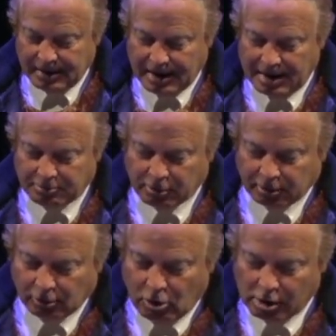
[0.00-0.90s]
I wrote a
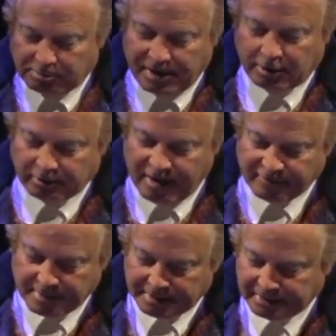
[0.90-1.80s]
long
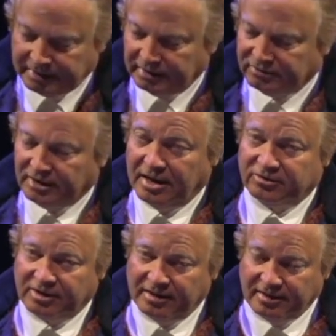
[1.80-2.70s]
paragraph about Indians, and I
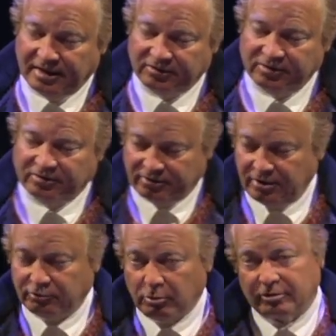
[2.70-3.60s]
said this.
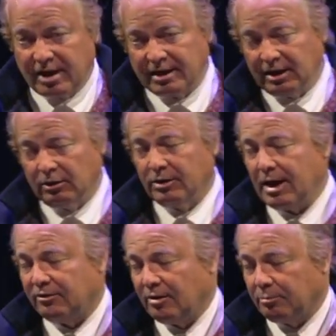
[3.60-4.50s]
It's worth taking a look
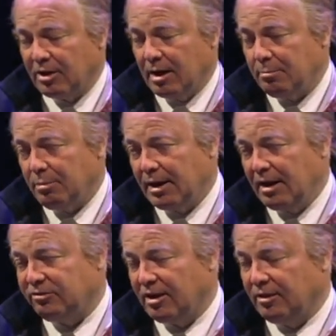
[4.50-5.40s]
at sometime, but
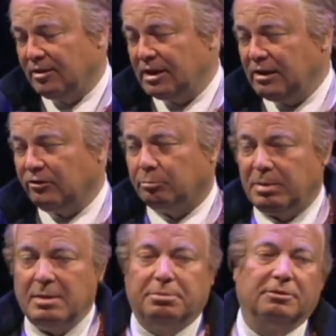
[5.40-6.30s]
I said, these
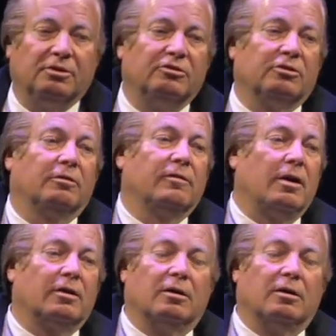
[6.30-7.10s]
people deserve our